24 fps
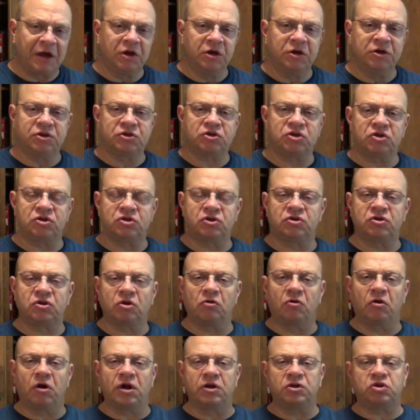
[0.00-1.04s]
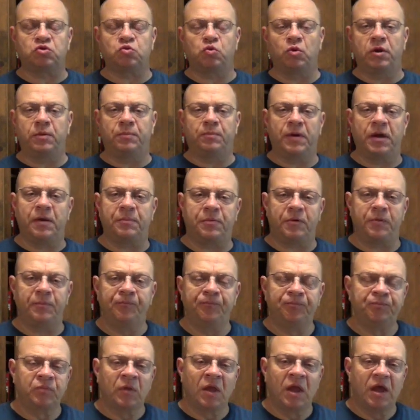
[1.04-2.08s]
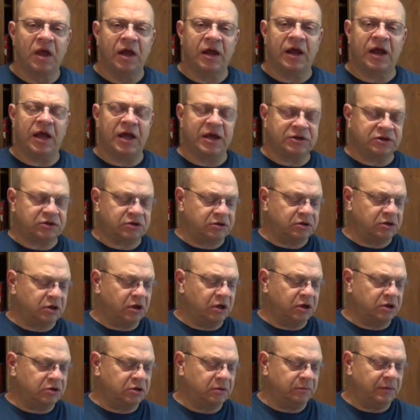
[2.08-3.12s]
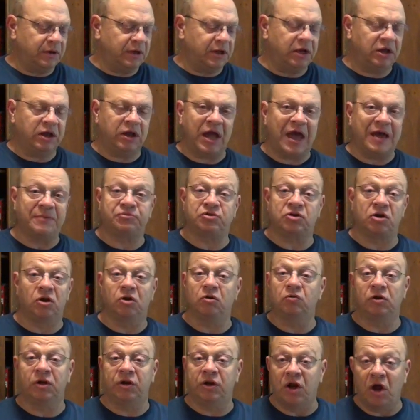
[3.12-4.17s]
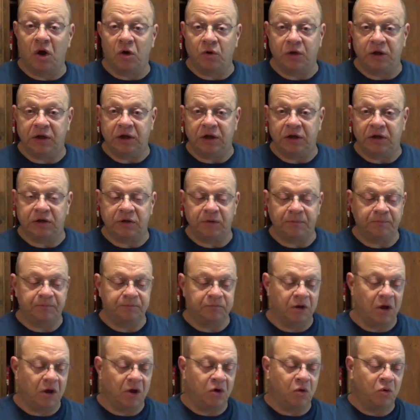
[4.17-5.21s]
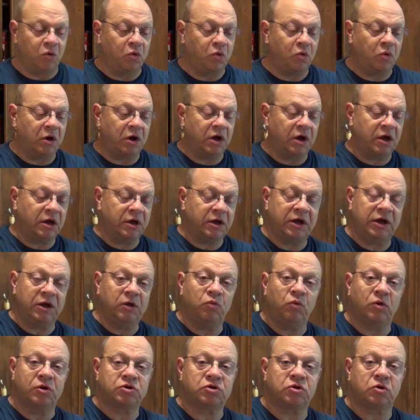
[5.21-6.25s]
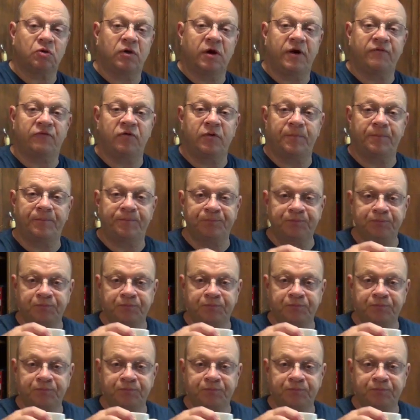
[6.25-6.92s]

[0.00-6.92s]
goodness, this is a great sweet pepper. It has, to me, absolutely no heat. No heat whatsoever.